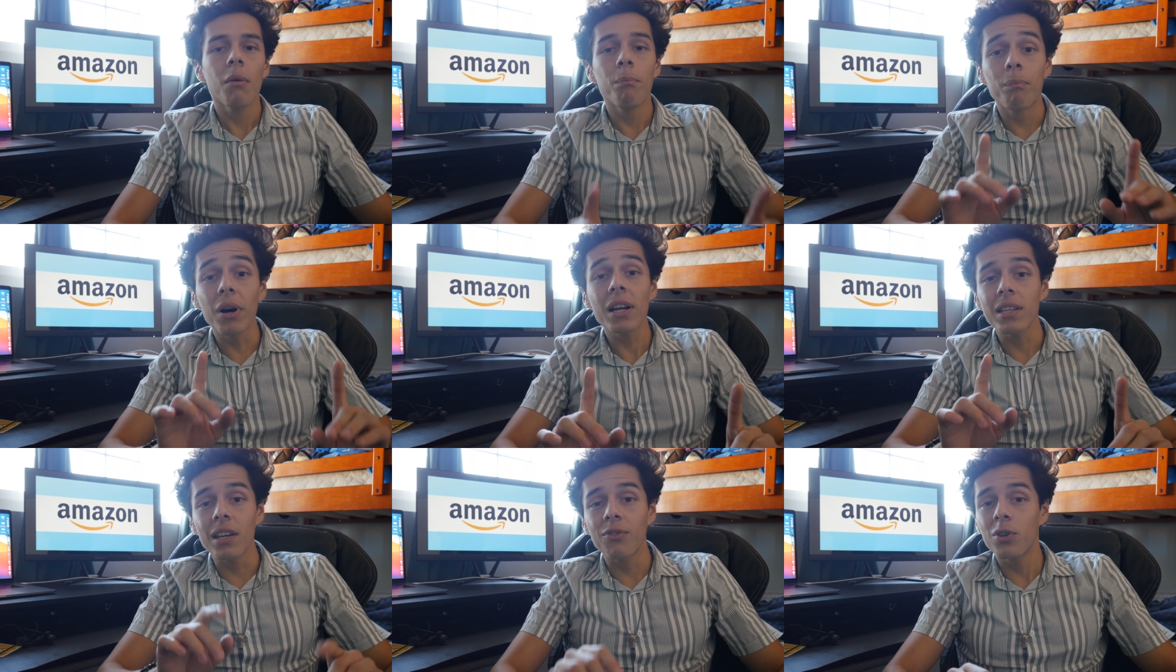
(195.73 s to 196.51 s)

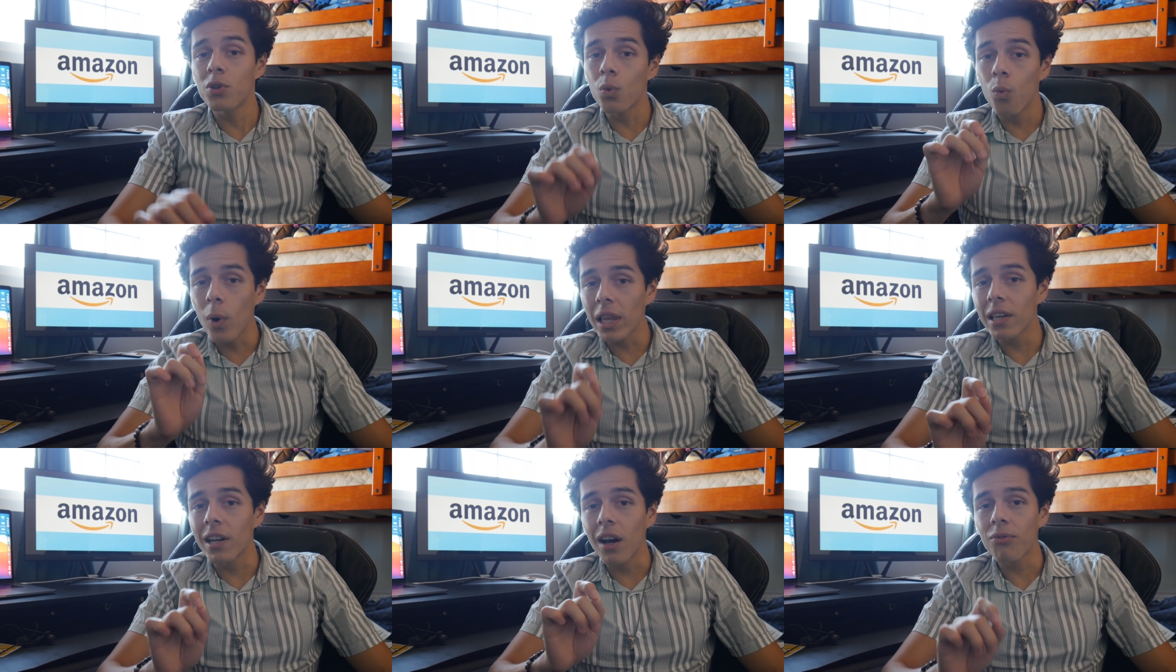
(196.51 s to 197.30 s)
But if you do
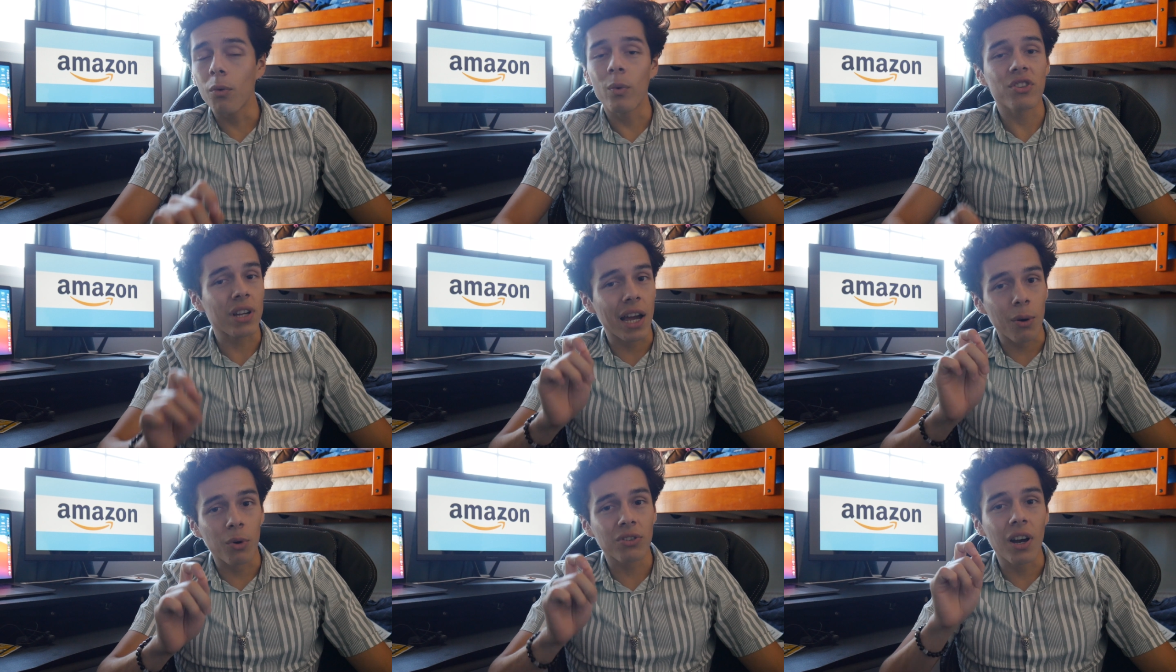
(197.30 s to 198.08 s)
well enough, which
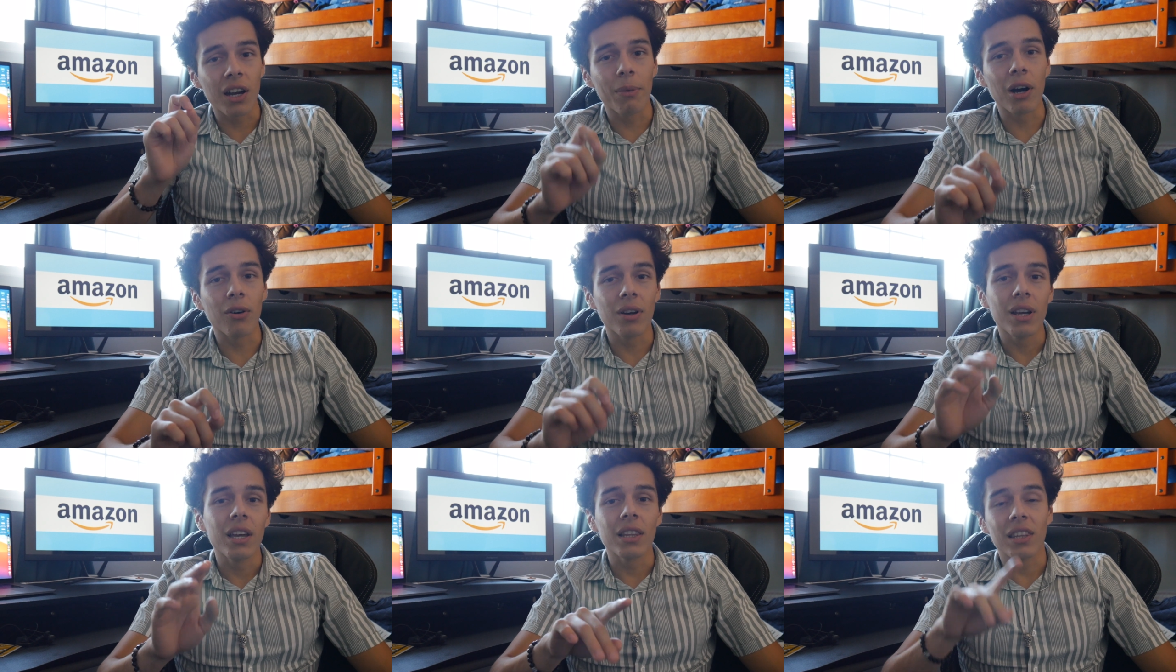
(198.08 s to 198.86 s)
I will talk about
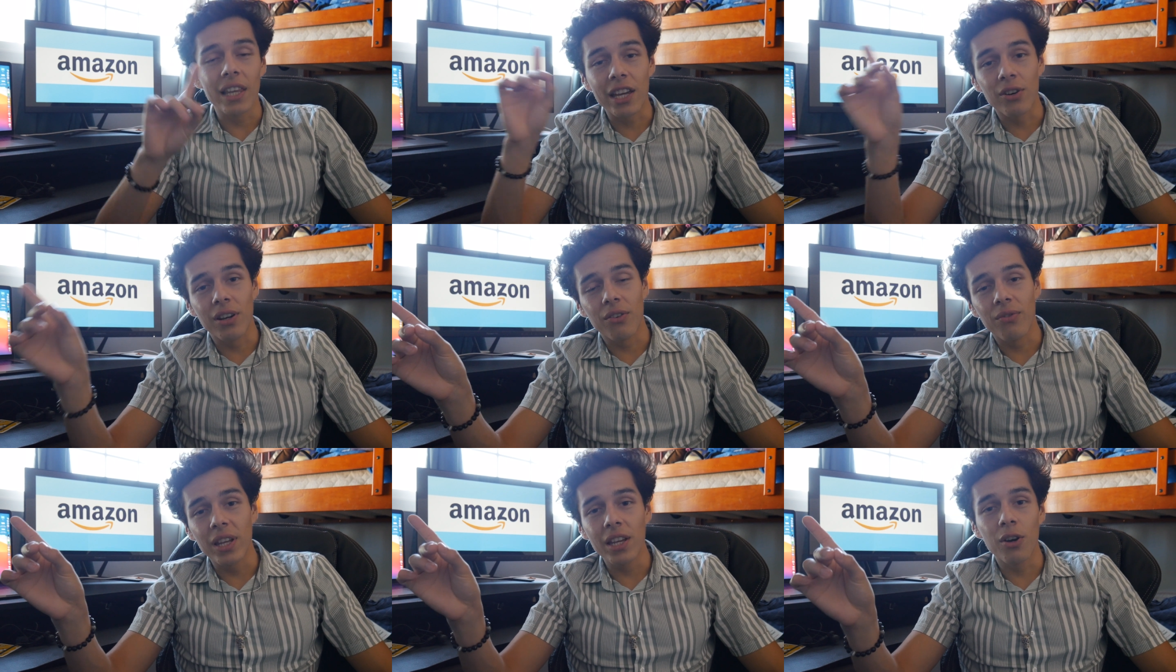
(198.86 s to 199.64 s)
later in the
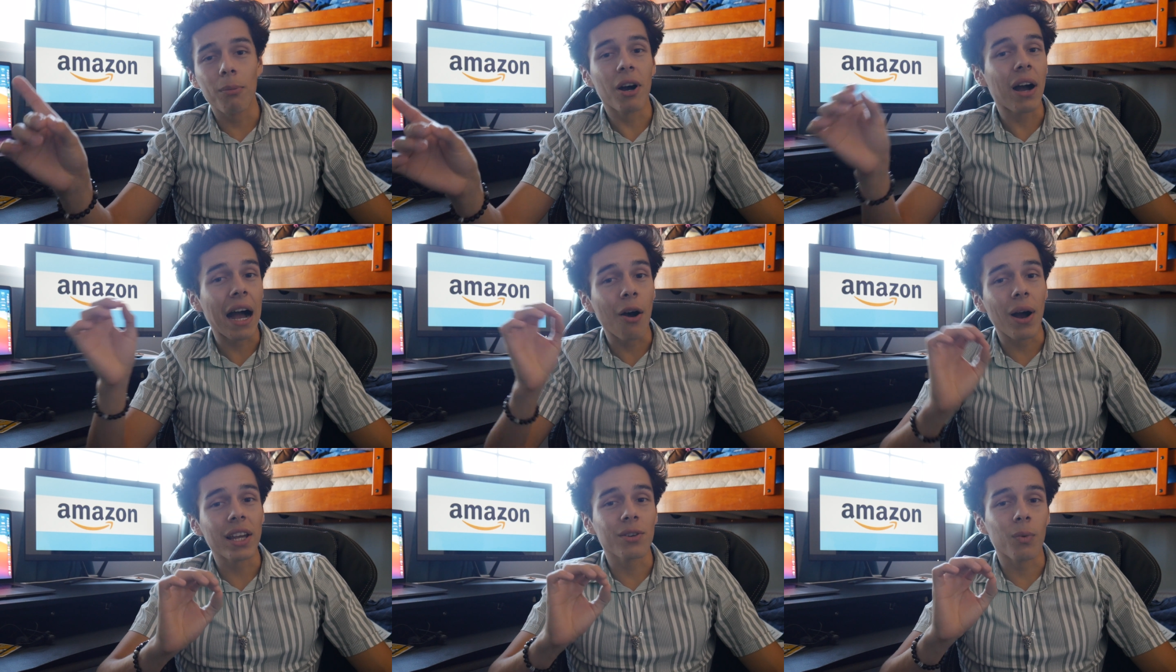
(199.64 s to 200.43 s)
video about how
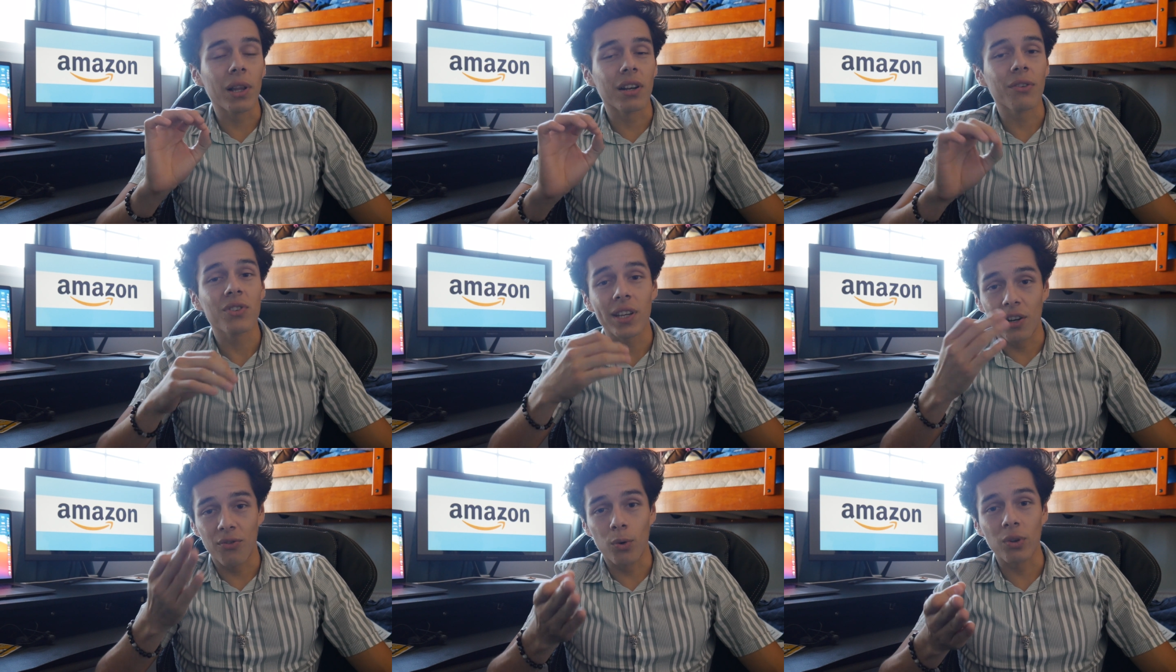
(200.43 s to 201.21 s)
I did well enough to
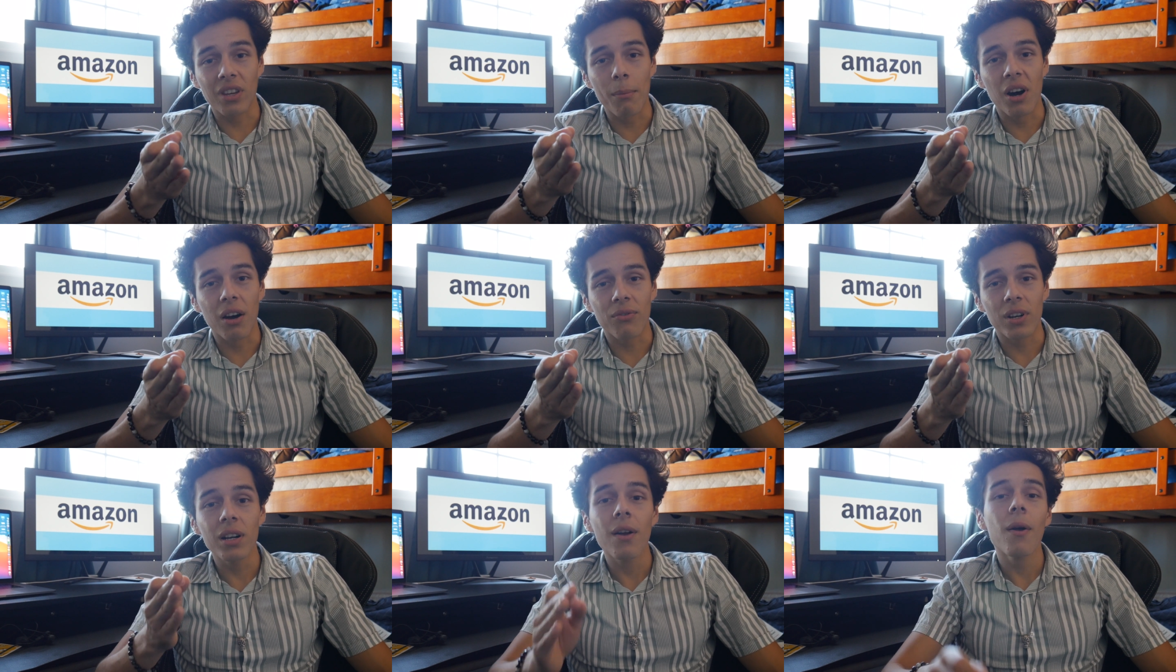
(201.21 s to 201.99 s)
get a full-time
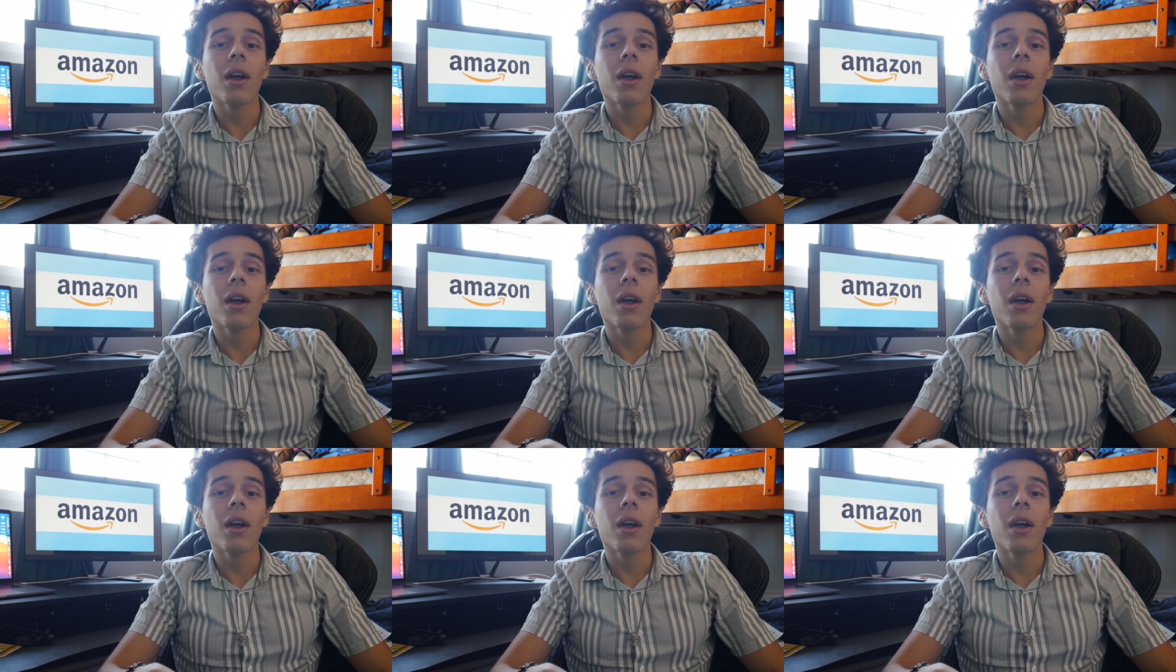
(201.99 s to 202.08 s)
offer,